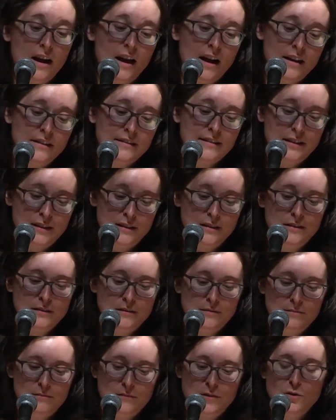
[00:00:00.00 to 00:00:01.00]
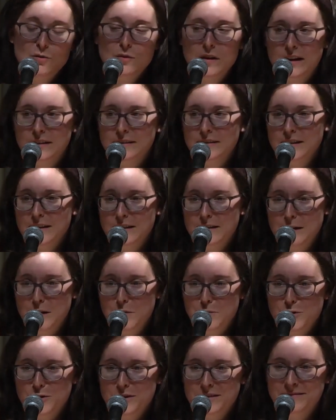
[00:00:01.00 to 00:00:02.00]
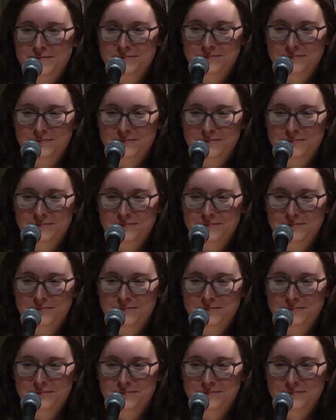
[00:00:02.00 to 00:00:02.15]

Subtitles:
Until you get to the Talmud.